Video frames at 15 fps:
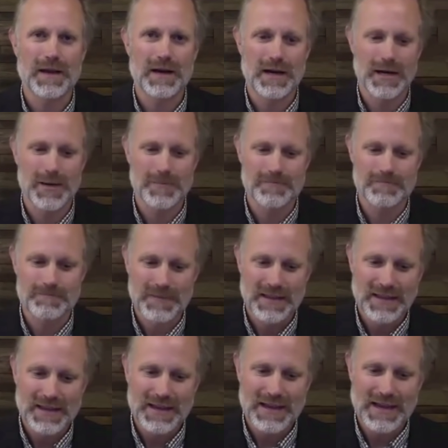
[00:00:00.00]
Um,
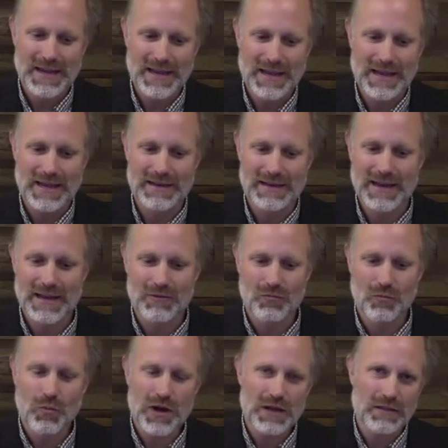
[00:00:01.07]
and
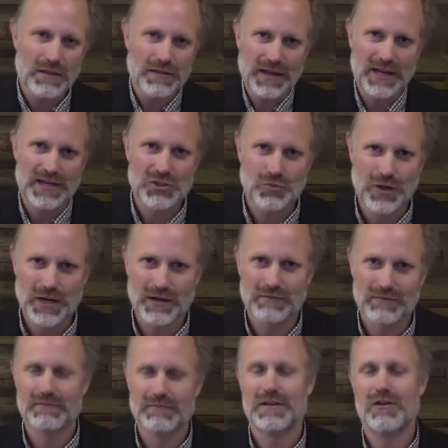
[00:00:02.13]
and one other thing I just want
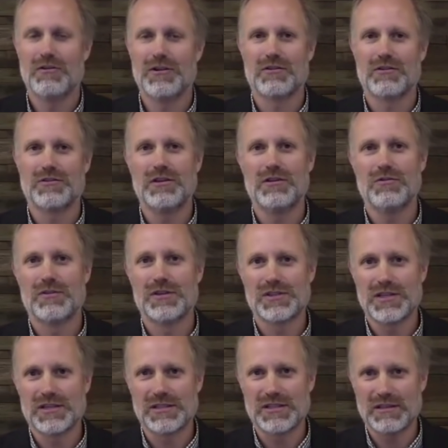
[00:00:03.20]
to note here too
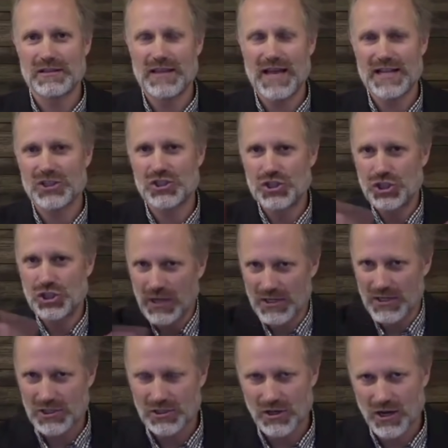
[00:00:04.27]
is is that's
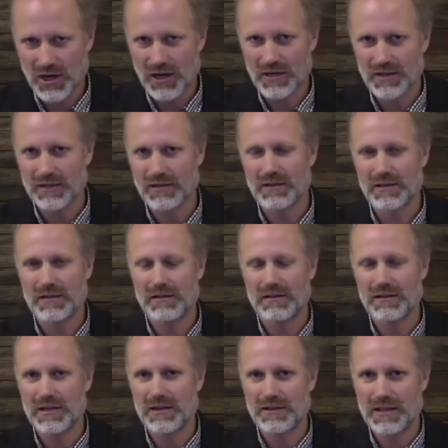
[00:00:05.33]
just on
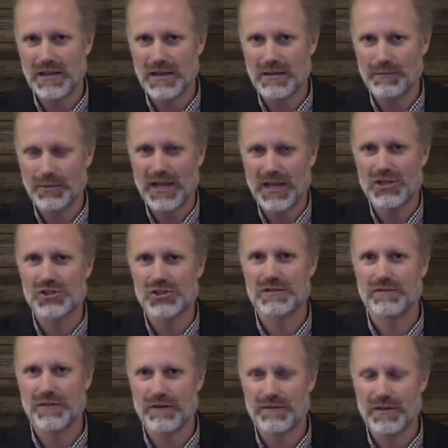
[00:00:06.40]
you know the implications
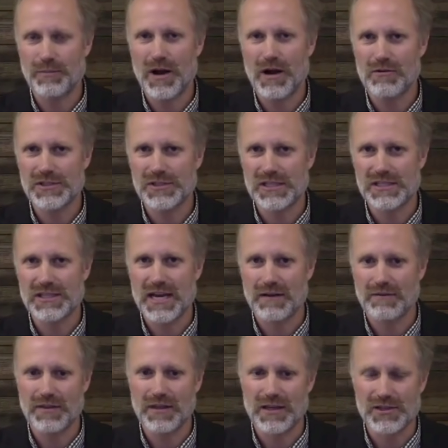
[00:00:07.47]
of, of the policy side
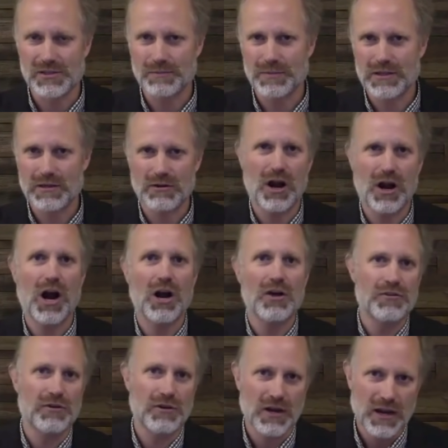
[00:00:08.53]
of things but there are
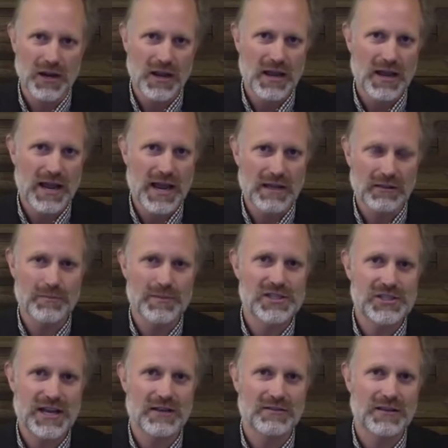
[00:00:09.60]
other
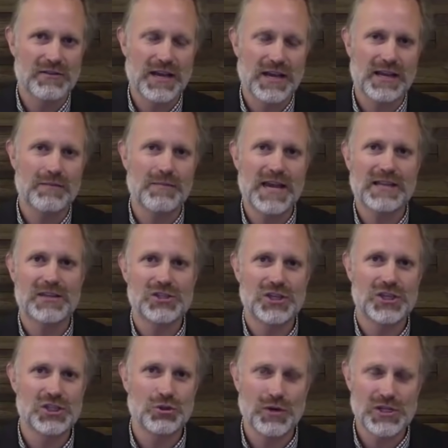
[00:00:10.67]
elements out there that can make the
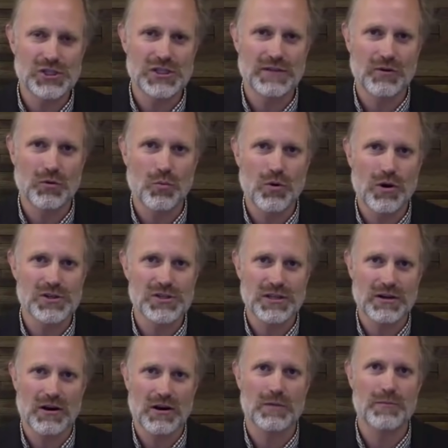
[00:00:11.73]
situation even worse
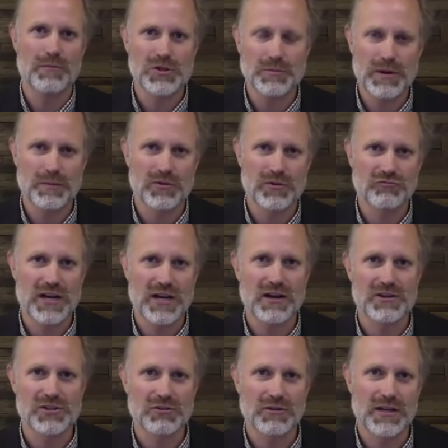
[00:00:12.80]
that aren't on most people's
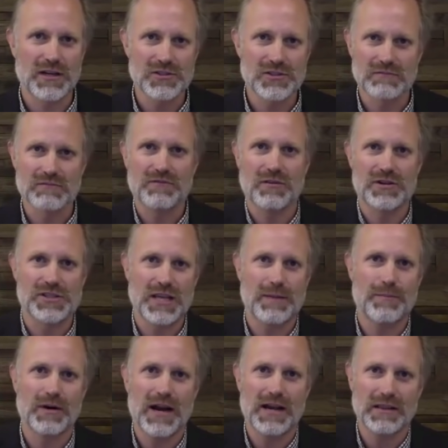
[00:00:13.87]
radar screens and for
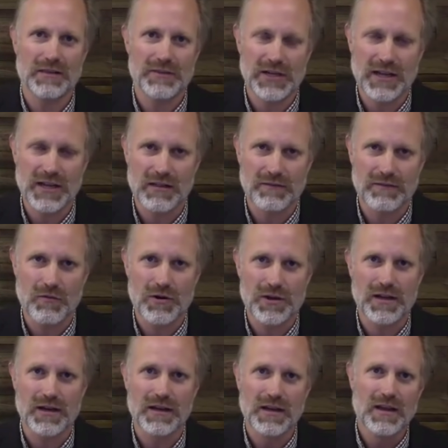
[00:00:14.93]
example i live in
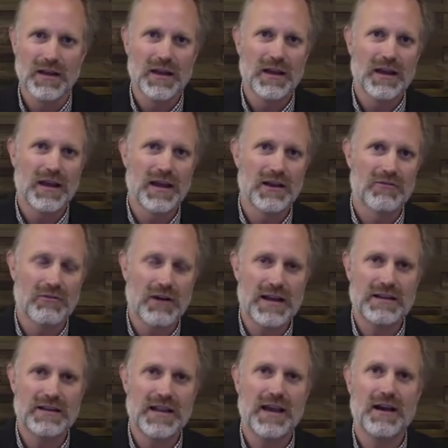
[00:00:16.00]
california and
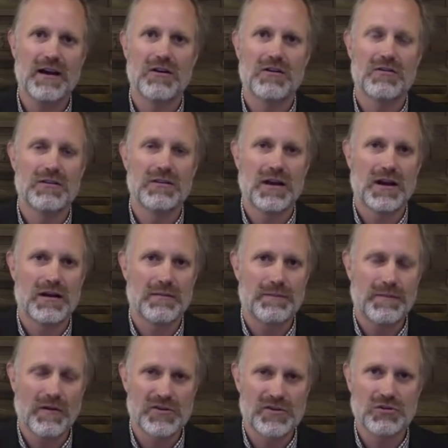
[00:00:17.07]
right now uh,
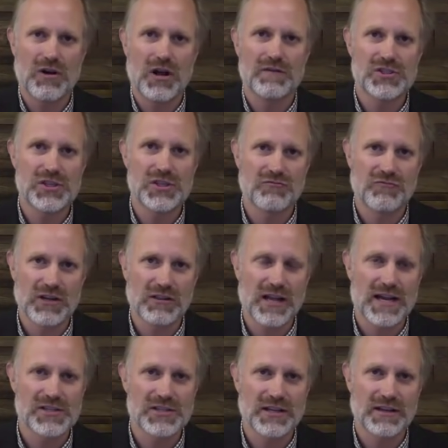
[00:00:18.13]
folks are all of a sudden
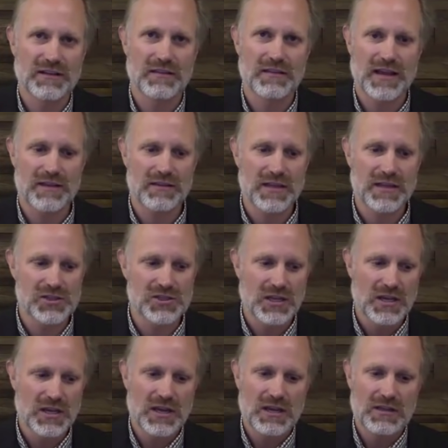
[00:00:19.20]
realizing that these
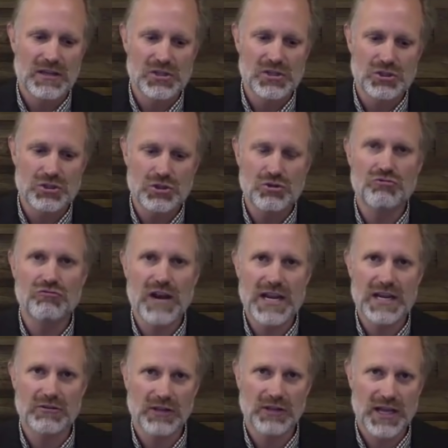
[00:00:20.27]
these new
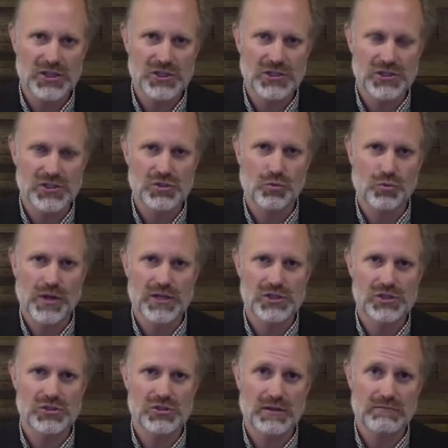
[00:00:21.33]
regulations
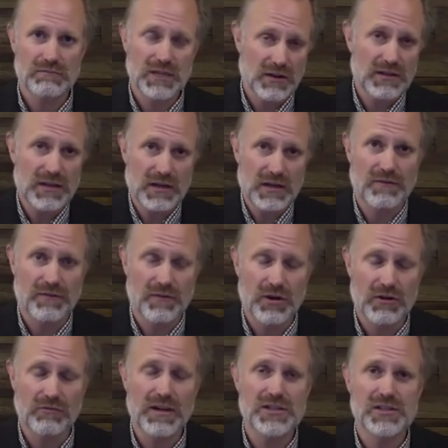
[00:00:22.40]
which uh, you know i think are for a
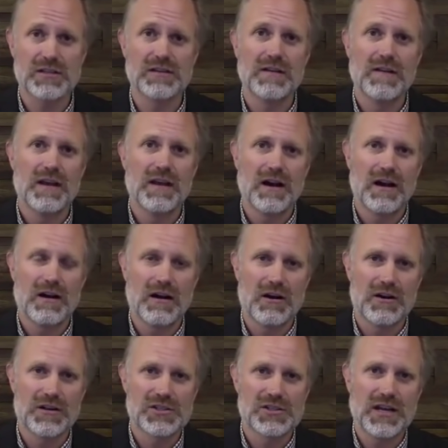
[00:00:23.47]
good reason uh,
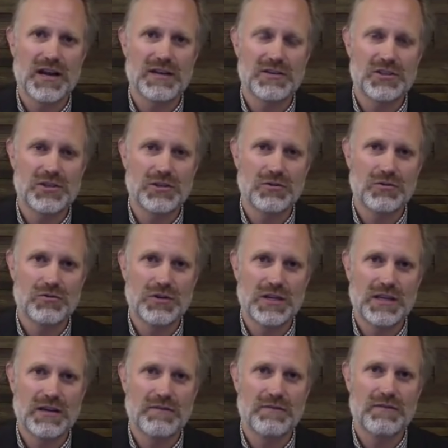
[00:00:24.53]
are designed to
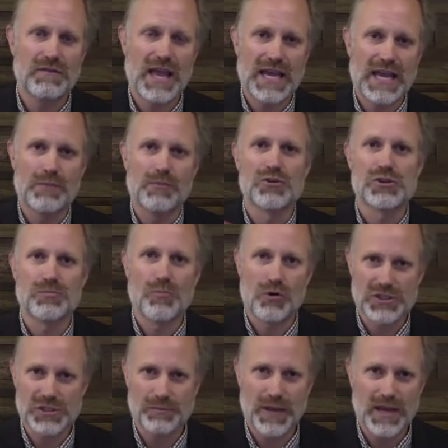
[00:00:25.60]
give animals
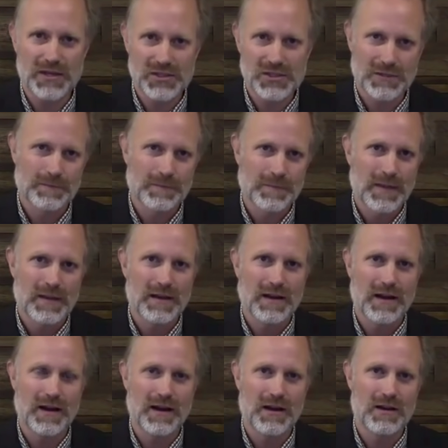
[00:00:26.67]
more space
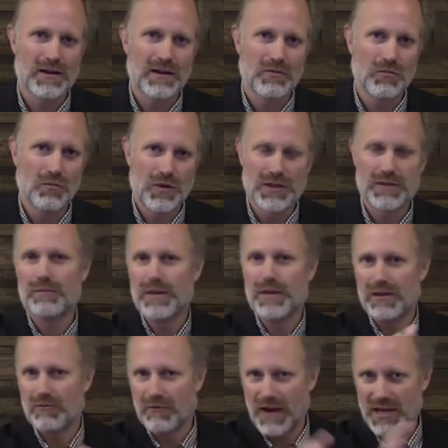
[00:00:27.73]
uh, when they're
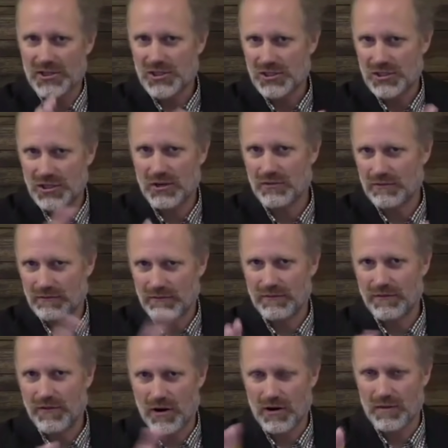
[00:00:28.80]
being raised, you know, in
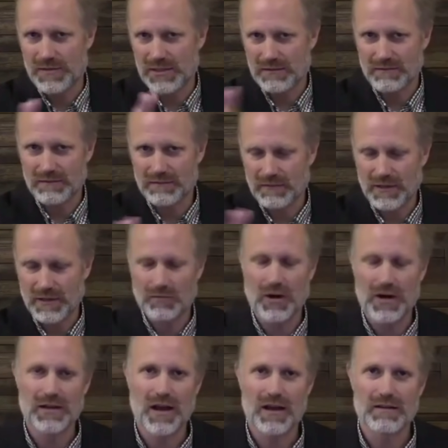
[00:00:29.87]
farms and and
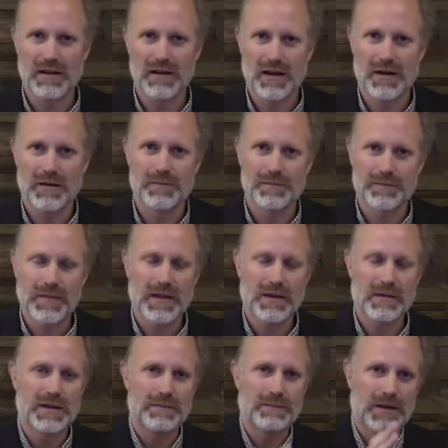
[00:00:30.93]
whatnot. Um,
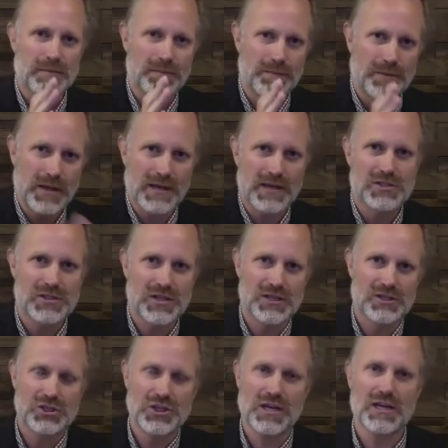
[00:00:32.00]
but but pigs
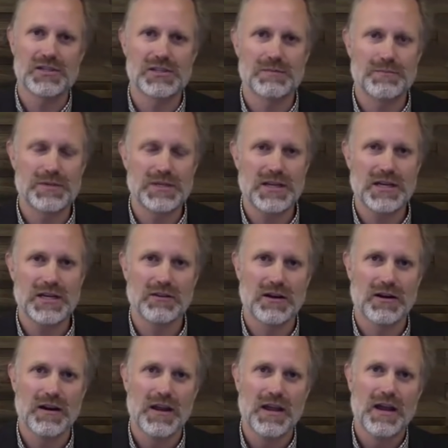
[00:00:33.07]
and chickens in
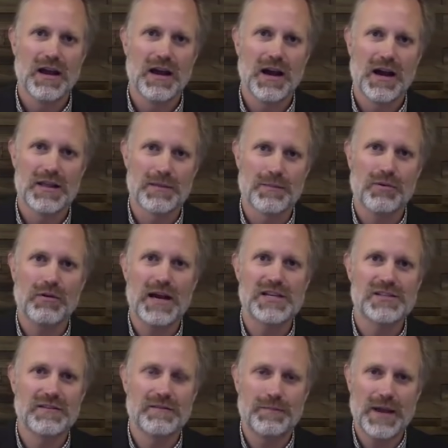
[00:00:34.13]
particular uh, the
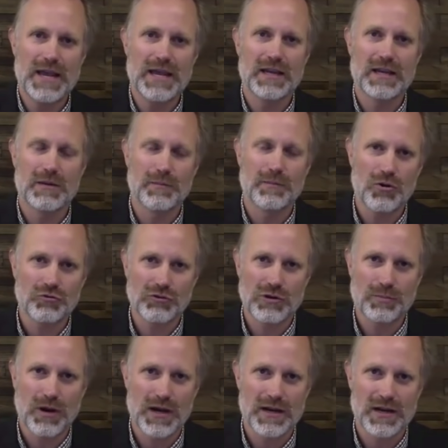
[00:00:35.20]
price of bacon and poultry
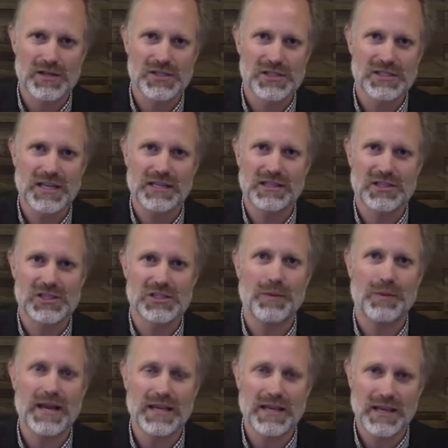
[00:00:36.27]
products is set to
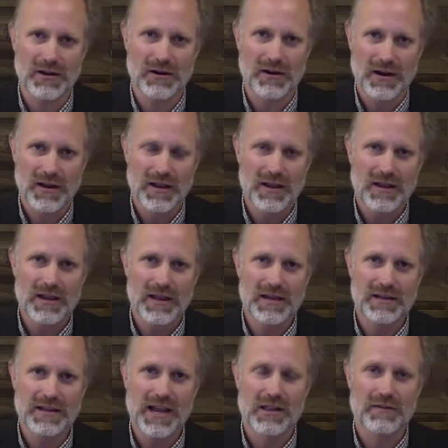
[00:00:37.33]
spike here
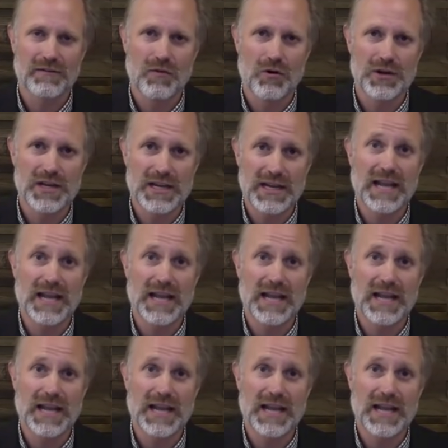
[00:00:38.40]
in California.